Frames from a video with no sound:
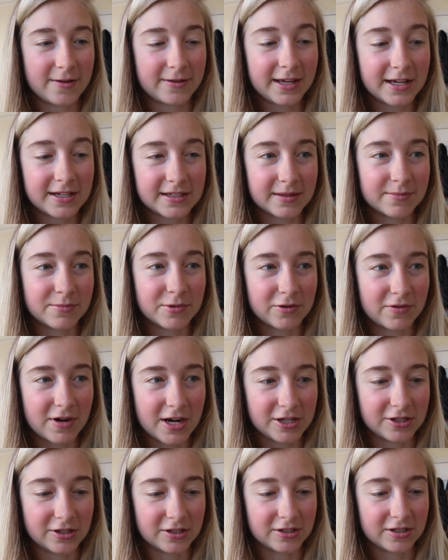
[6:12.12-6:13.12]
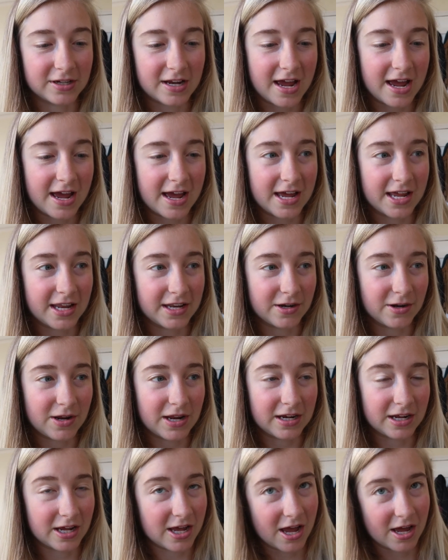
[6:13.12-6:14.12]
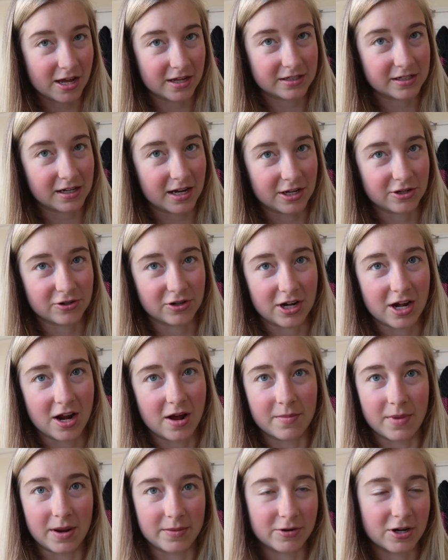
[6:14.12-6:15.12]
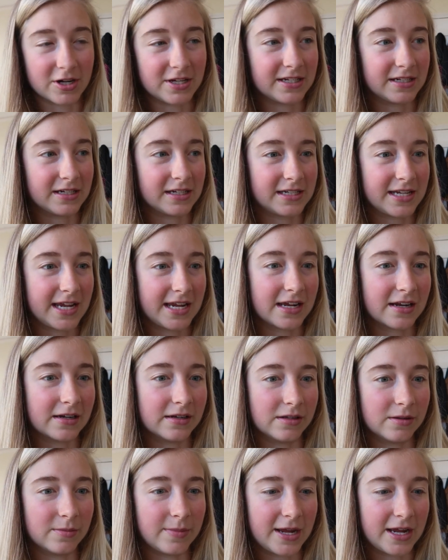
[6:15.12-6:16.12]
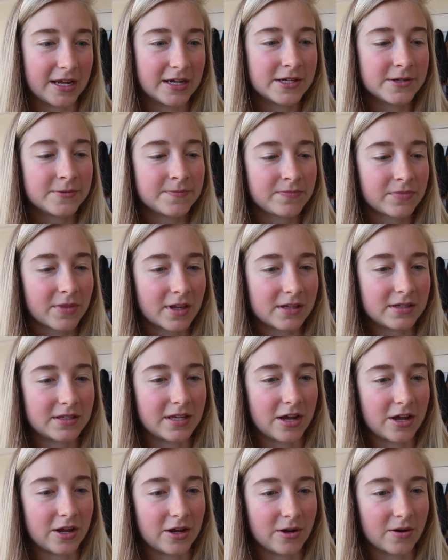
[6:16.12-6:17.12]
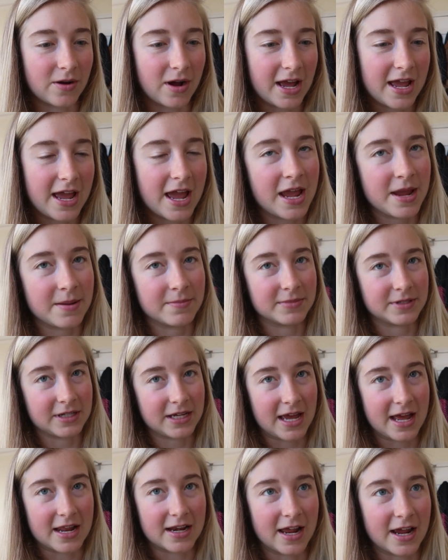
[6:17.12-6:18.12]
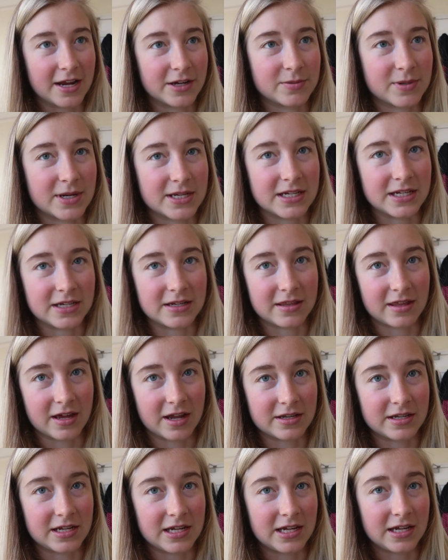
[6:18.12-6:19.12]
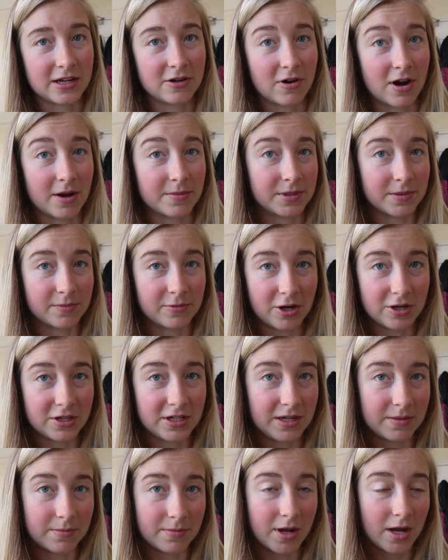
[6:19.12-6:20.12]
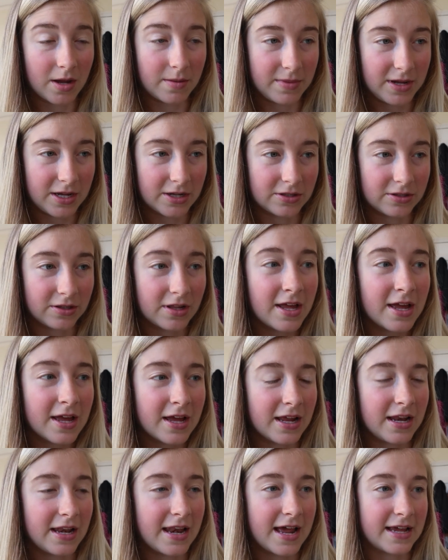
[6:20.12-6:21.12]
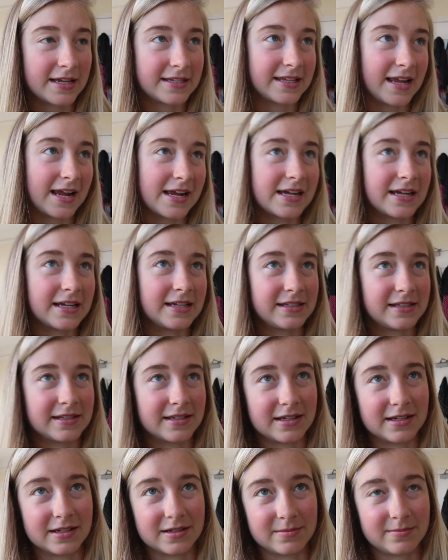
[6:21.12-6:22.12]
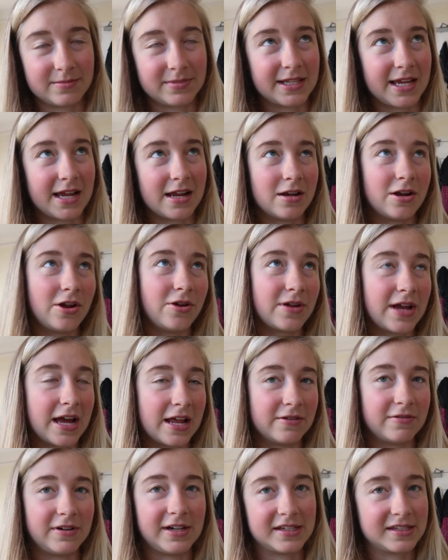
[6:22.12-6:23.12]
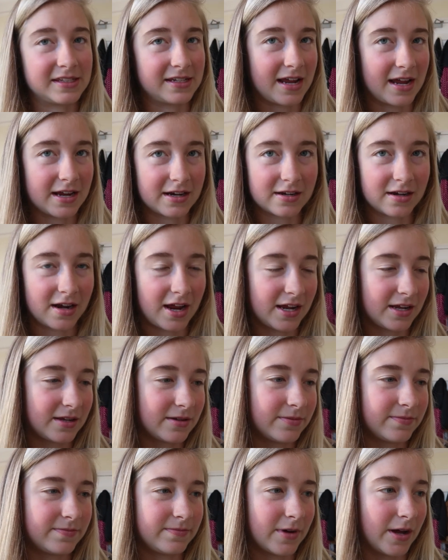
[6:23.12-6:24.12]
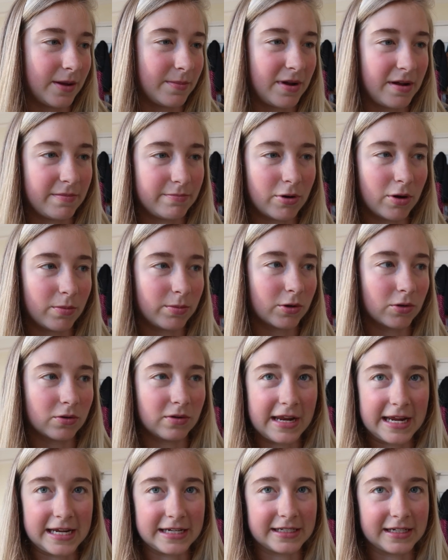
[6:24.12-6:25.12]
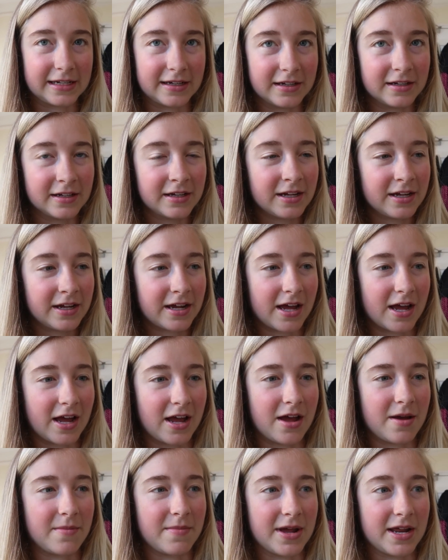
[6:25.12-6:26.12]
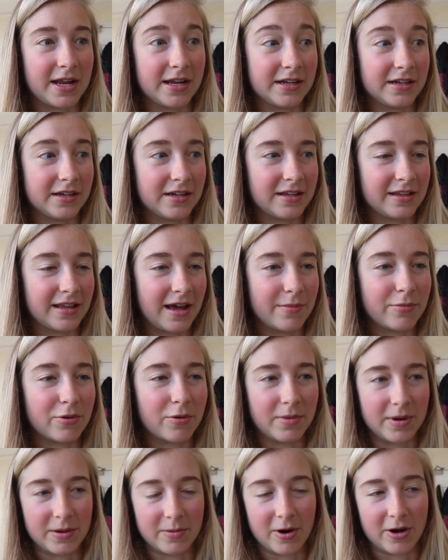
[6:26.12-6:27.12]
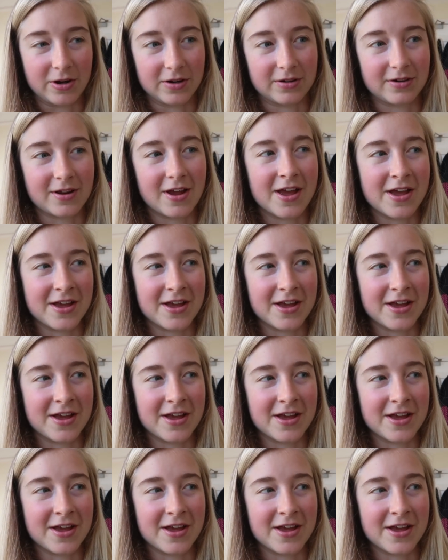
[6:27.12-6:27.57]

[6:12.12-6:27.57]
things in moderation, and in a cut I try and up my protein intake a little bit. So I aim to get like 20 to 30 grams of protein per meal, unless like it's a, say, a low calorie snack, like I might have popcorn later, and that probably won't